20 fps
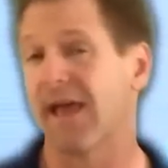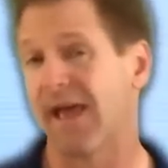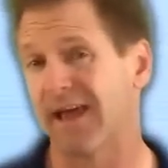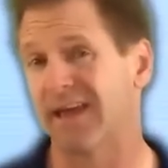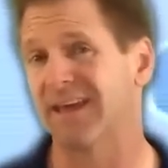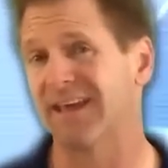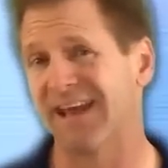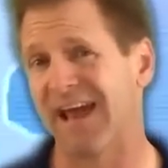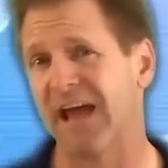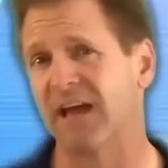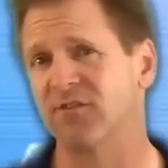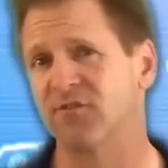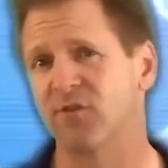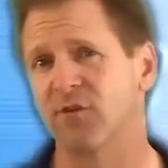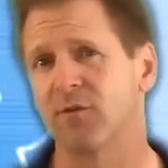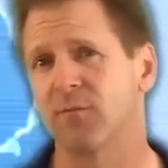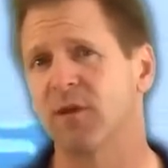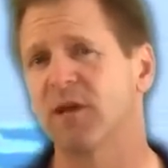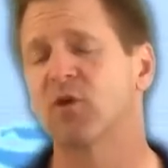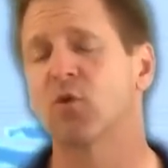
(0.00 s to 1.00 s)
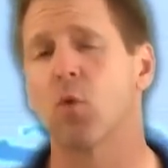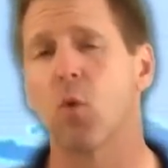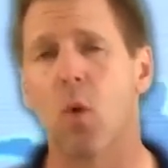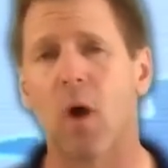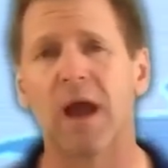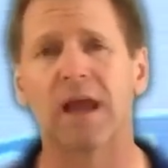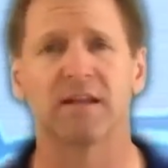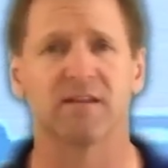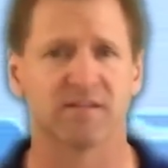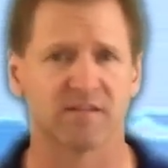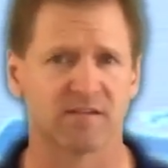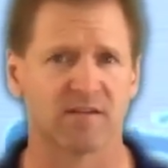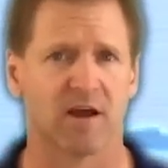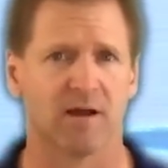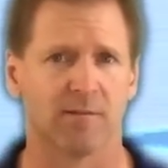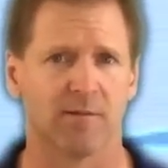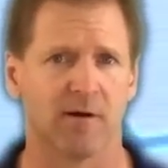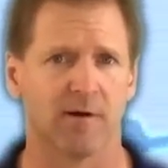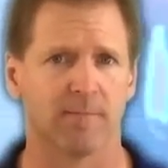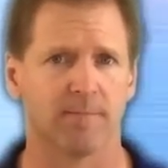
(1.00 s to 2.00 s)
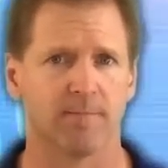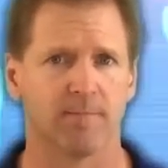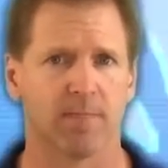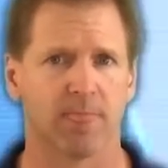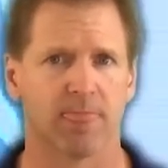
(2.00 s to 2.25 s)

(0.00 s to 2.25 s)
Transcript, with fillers: and can actually be quite stubborn.